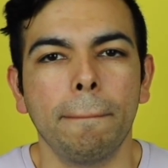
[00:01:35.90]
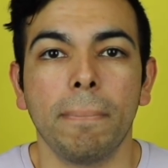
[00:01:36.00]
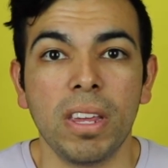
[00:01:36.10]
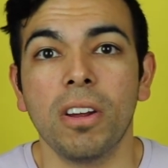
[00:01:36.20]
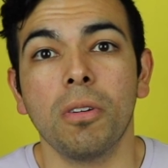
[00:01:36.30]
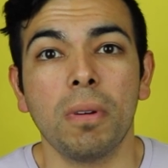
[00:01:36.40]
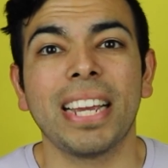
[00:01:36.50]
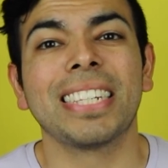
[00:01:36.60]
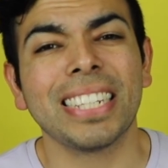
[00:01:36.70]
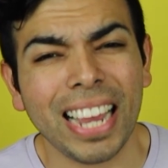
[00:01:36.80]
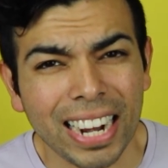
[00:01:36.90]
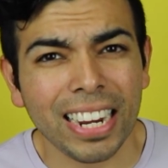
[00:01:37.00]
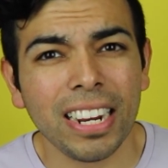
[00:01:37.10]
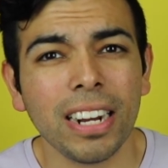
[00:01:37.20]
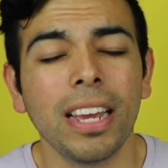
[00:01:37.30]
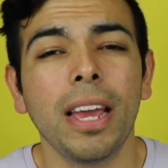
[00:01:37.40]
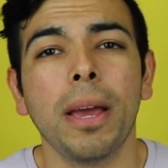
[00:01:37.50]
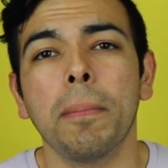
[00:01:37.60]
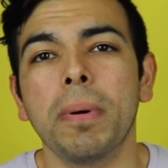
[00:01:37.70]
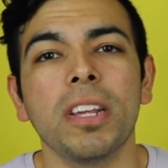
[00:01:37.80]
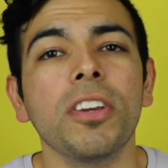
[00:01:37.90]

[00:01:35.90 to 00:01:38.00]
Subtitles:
you know, exciting, but